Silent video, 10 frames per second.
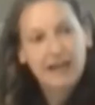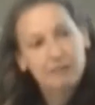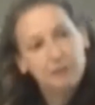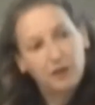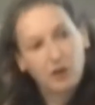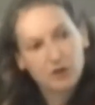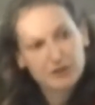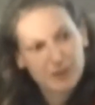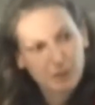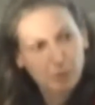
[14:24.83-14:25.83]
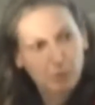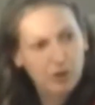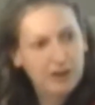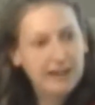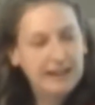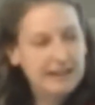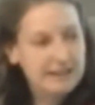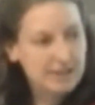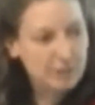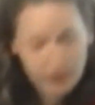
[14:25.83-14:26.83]
Because they were working in
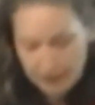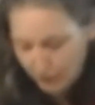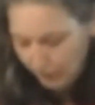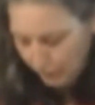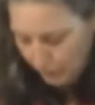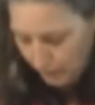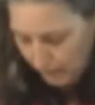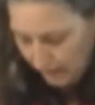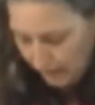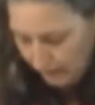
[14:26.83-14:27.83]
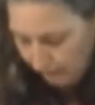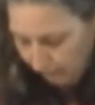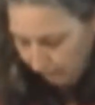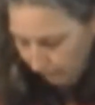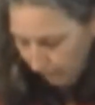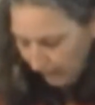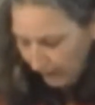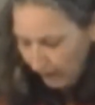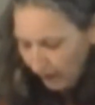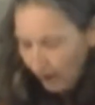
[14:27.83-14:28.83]
it, they were actually using it.
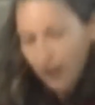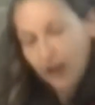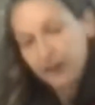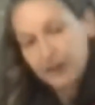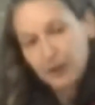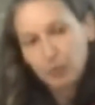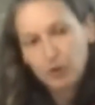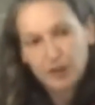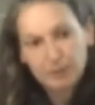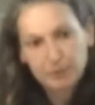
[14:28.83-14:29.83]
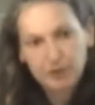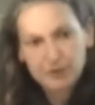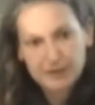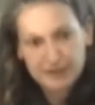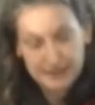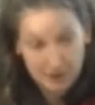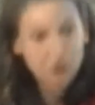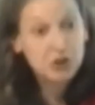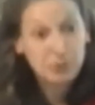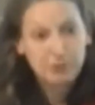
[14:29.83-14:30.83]
And I think working processes on
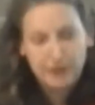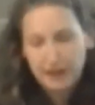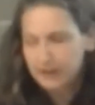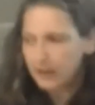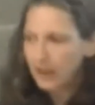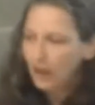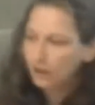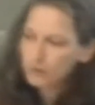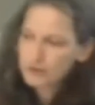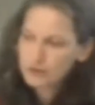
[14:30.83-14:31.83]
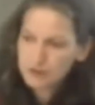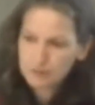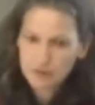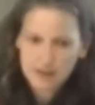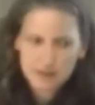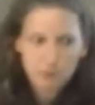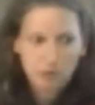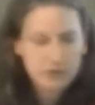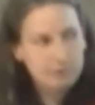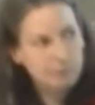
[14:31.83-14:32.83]
top of that are also subject to
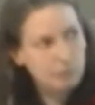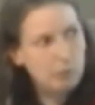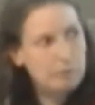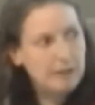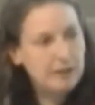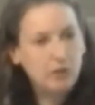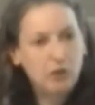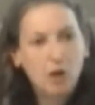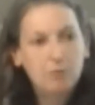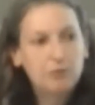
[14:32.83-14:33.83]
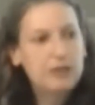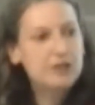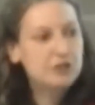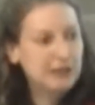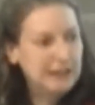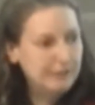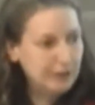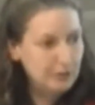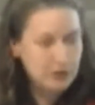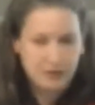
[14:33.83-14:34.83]
what we might call operational
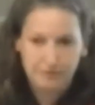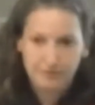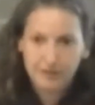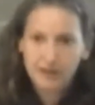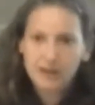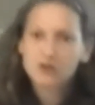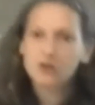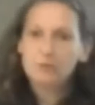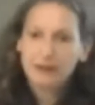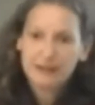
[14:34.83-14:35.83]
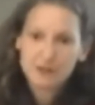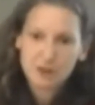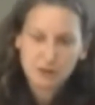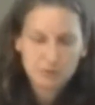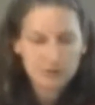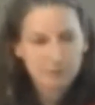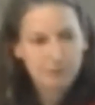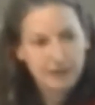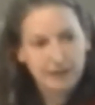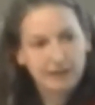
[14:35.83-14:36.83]
evolution. So you begin to use
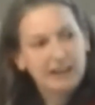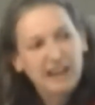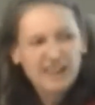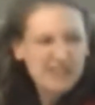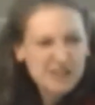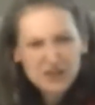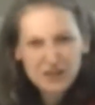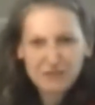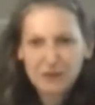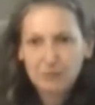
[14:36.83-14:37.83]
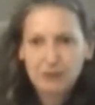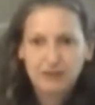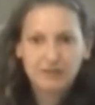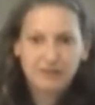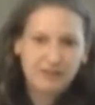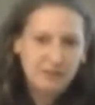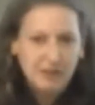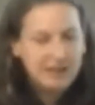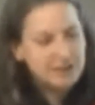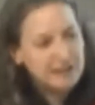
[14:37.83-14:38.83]
something and then you shift it a bit. You think, well,
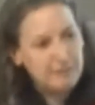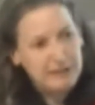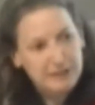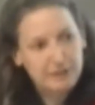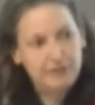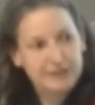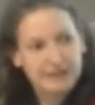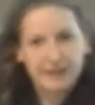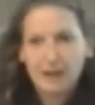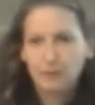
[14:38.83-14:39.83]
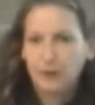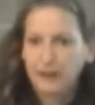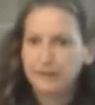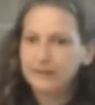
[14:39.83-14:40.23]
actually, it'd be easier if I did it that way.